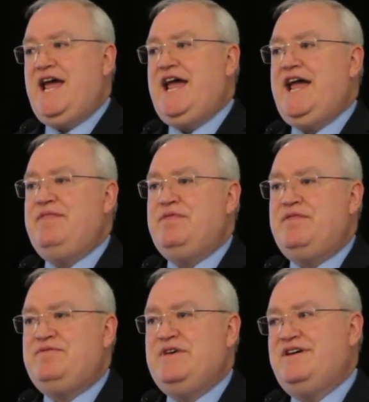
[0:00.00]

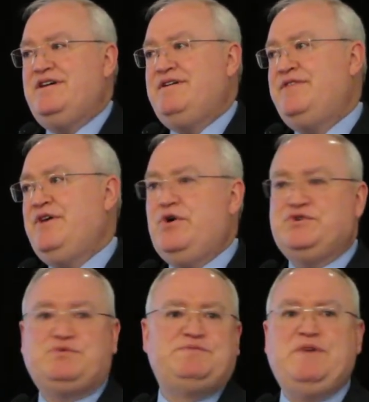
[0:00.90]
And the
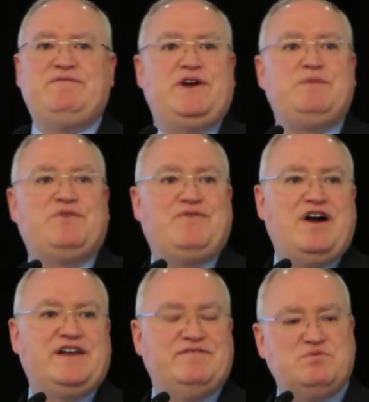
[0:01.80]
host was being very
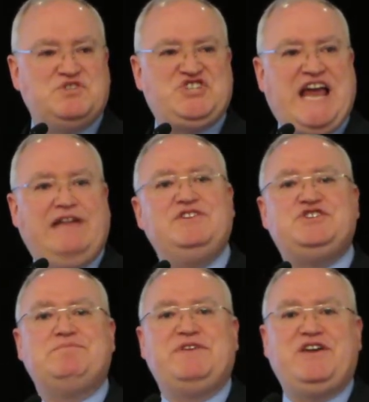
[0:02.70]
provocative and was
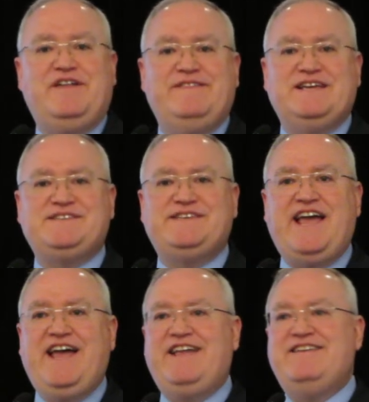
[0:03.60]
challenging me on this.
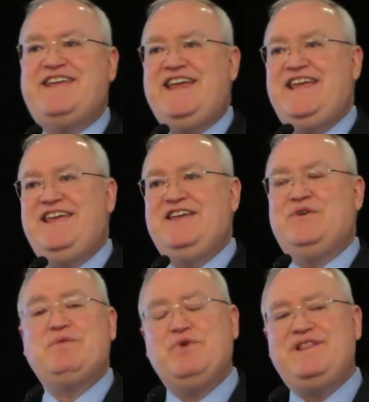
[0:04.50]
And he
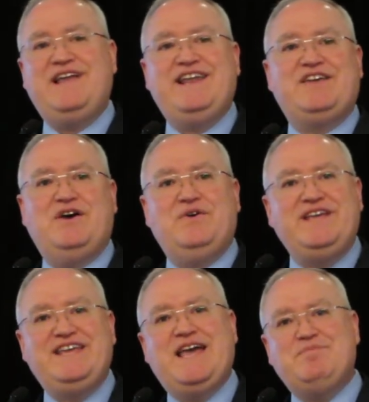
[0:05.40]
wouldn't let it go.
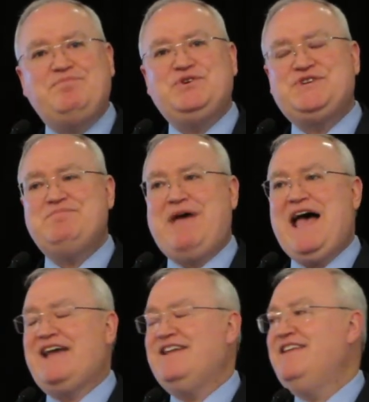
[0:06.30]
He kept pushing
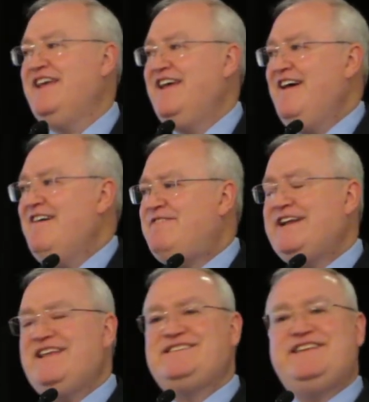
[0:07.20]
back. And
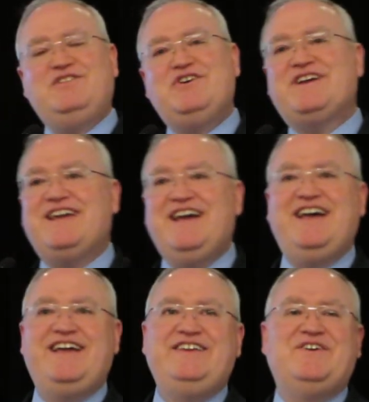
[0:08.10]
finally I said, look,
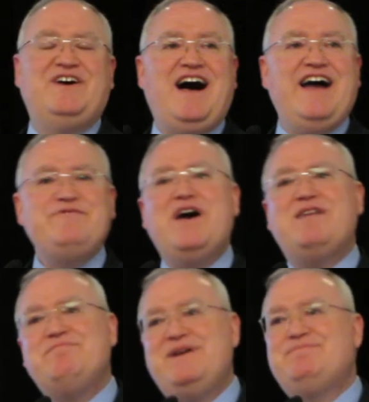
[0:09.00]
I've
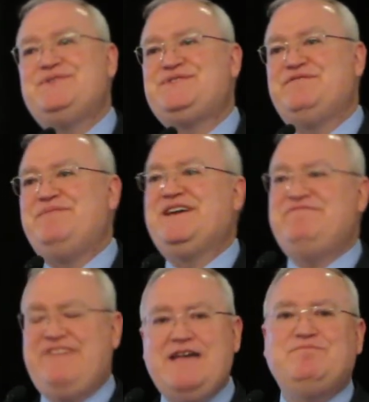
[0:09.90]
got members of my
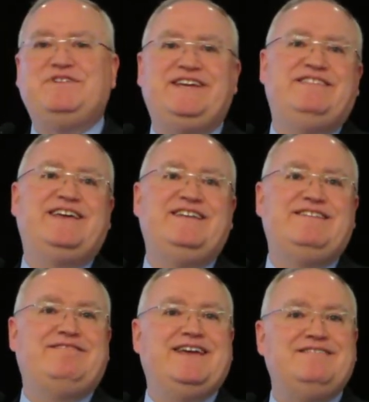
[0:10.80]
family
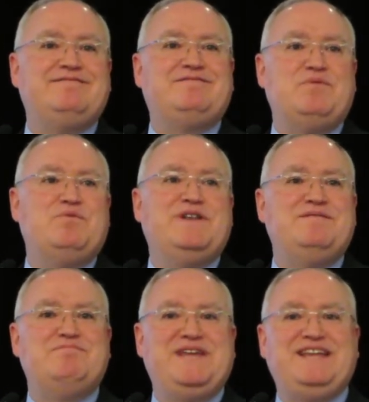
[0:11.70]
that
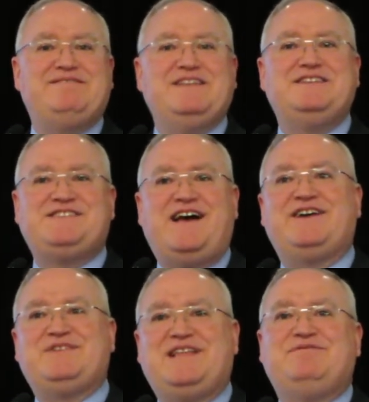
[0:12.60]
wouldn't meet the
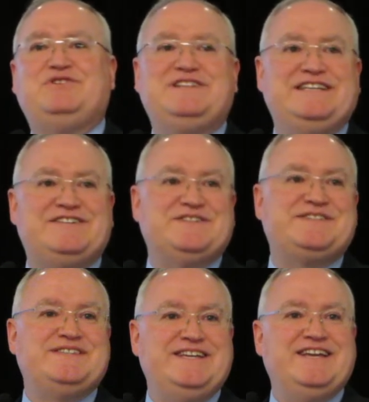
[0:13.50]
desired level of
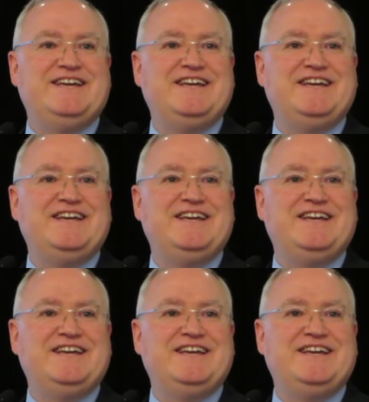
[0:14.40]
literacy.